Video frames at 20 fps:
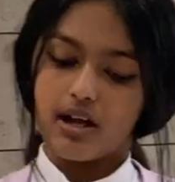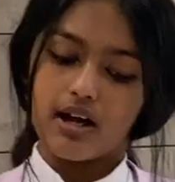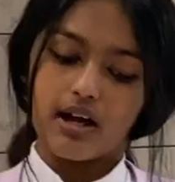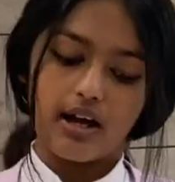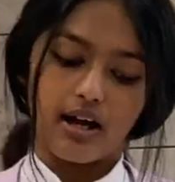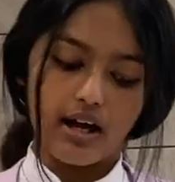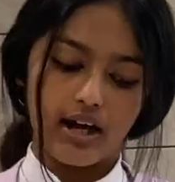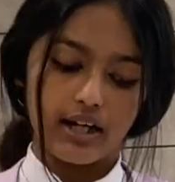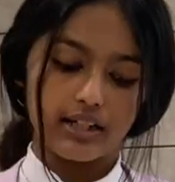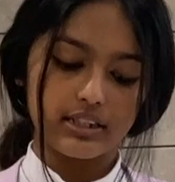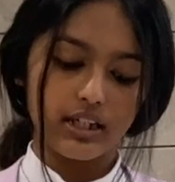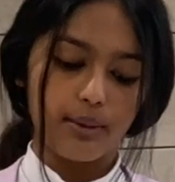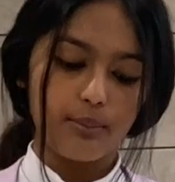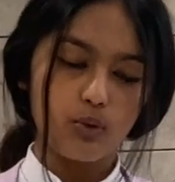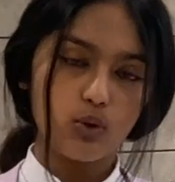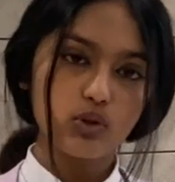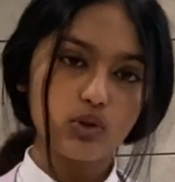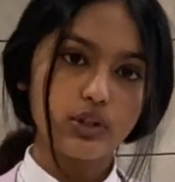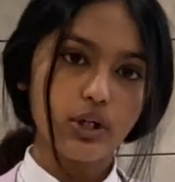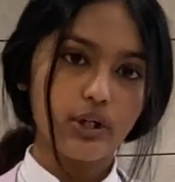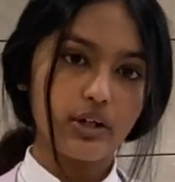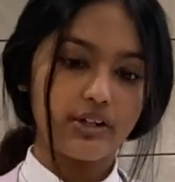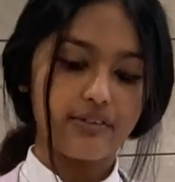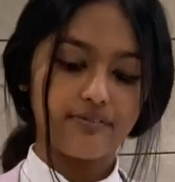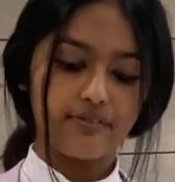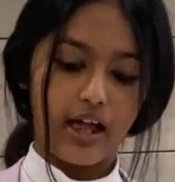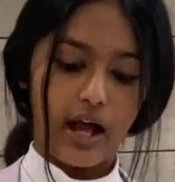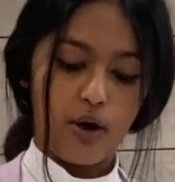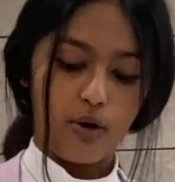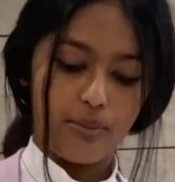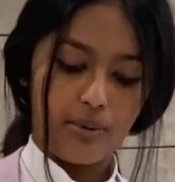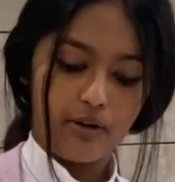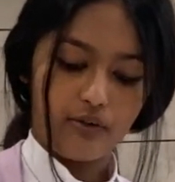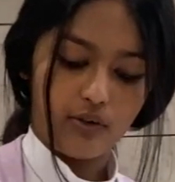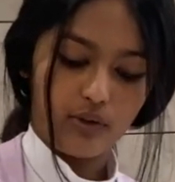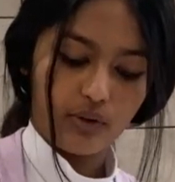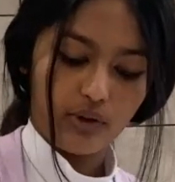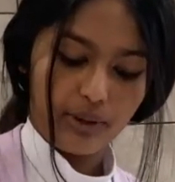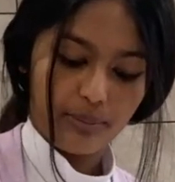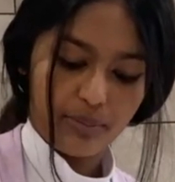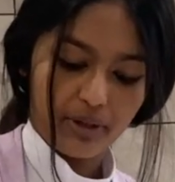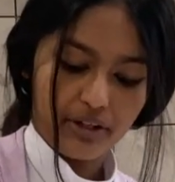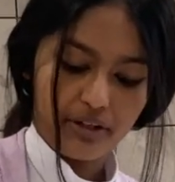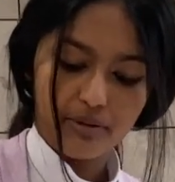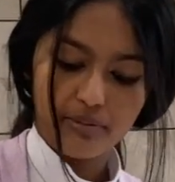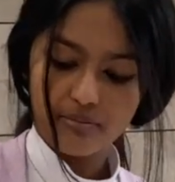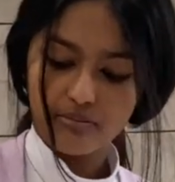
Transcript: And I'm also going to flour my rolling pin.